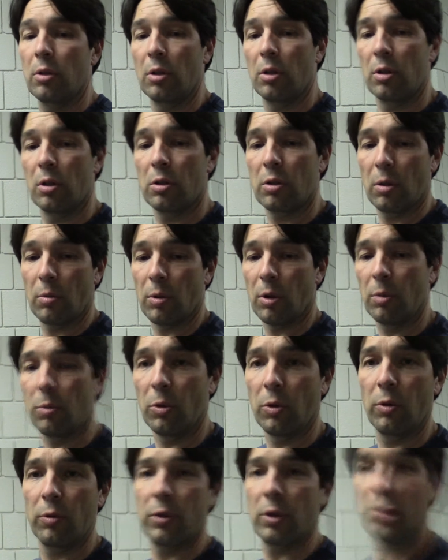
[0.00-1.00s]
So I'm going to
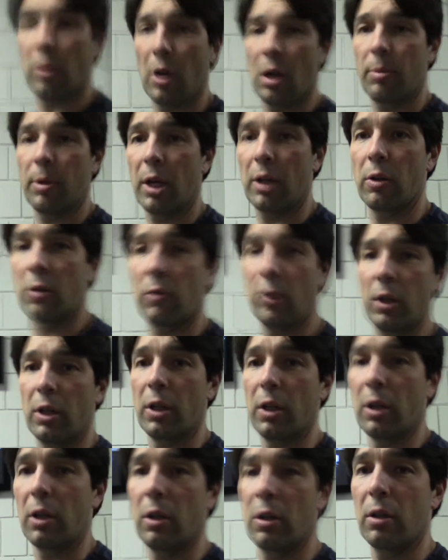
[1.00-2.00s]
move the tripod over
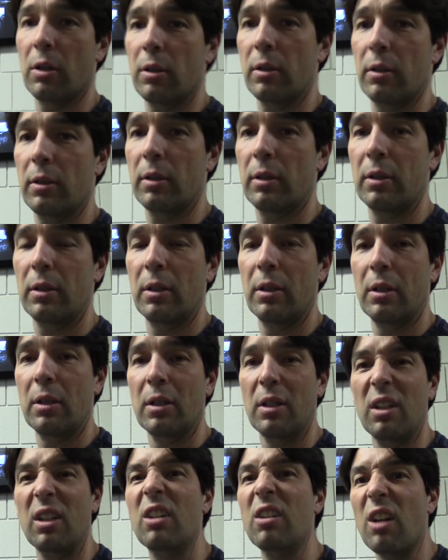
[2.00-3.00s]
here.
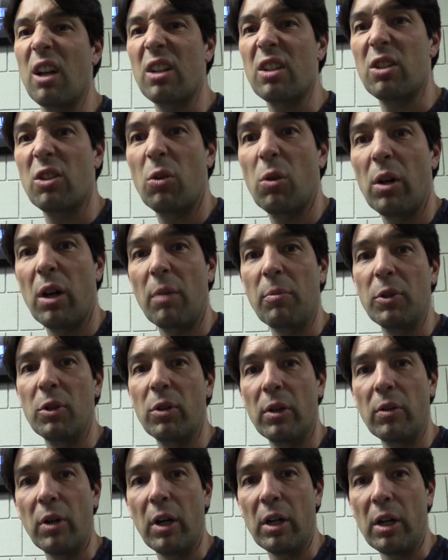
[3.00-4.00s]
You're not sure what I'm
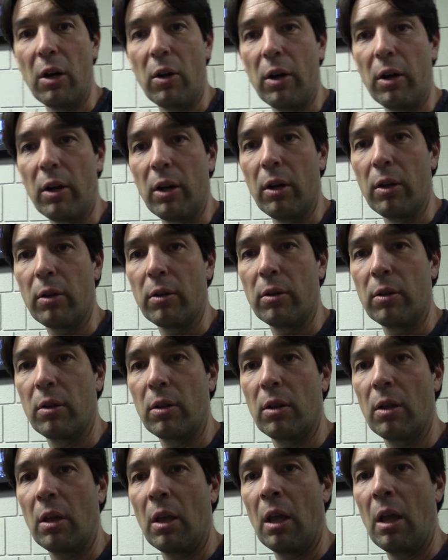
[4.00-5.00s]
doing right now, are you?
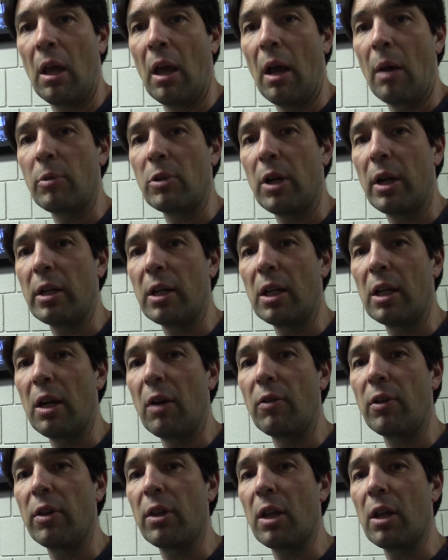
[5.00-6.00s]
I'm trying to get
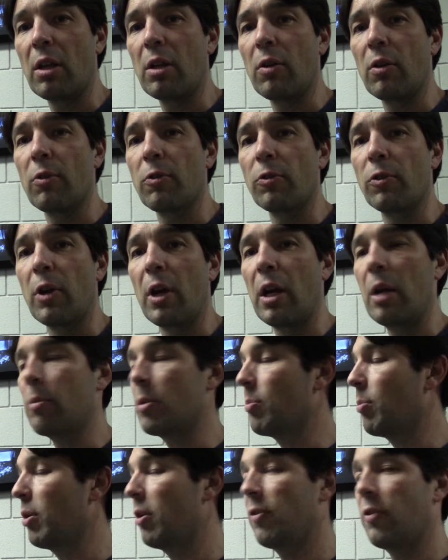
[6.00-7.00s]
everything
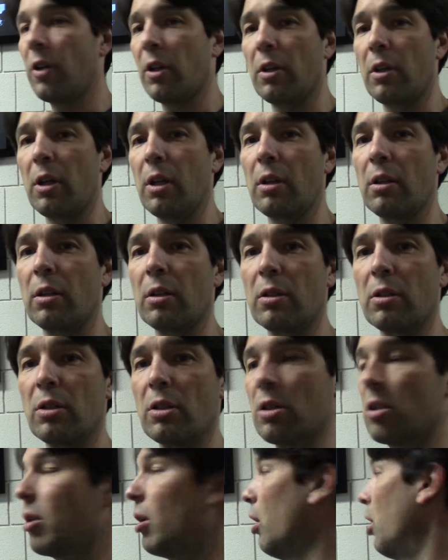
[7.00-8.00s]
framed perfectly. This
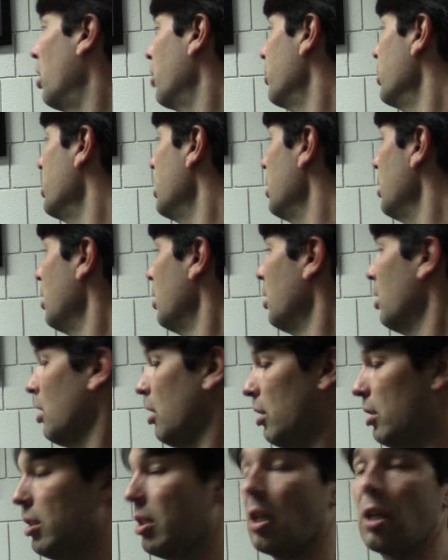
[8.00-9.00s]
is called the
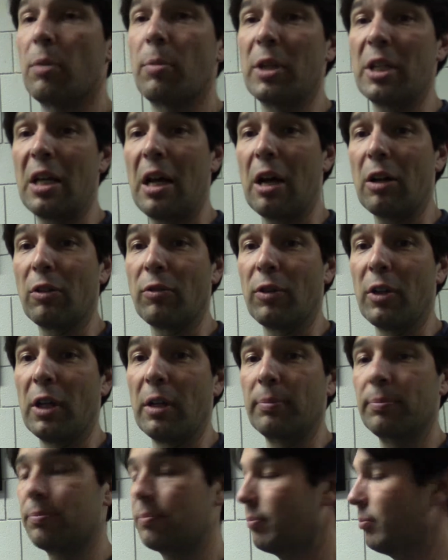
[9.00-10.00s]
cinematography.
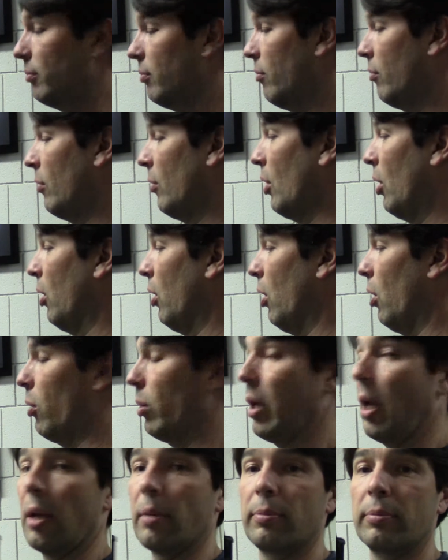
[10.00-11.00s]

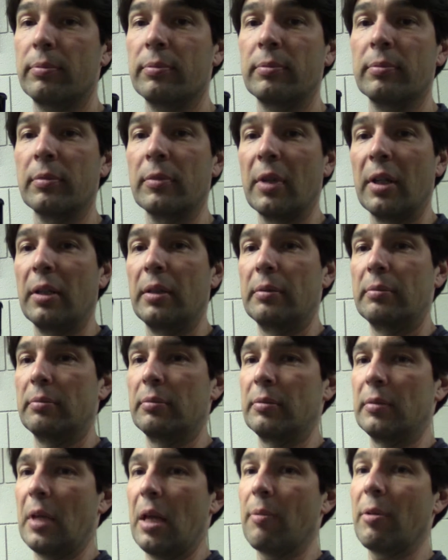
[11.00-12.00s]
Okay,
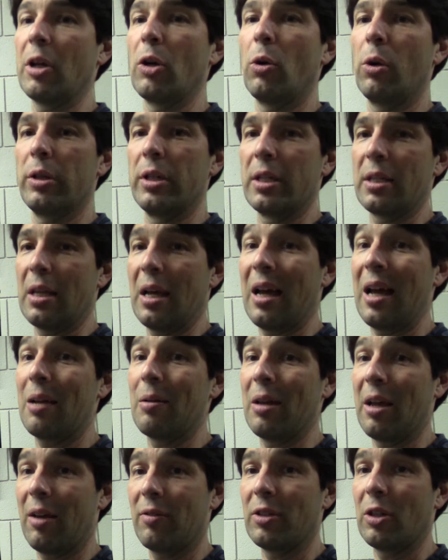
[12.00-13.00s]
I'm going to hold this. I
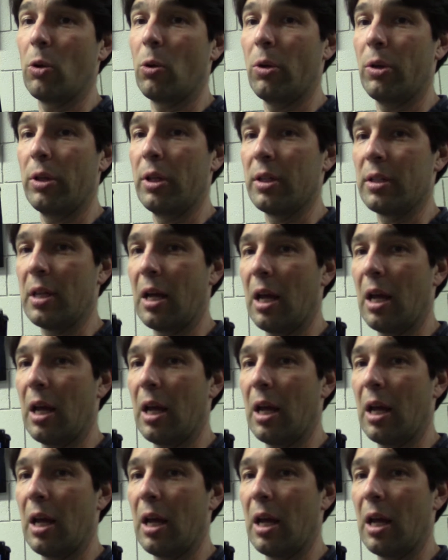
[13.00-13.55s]
have to hold this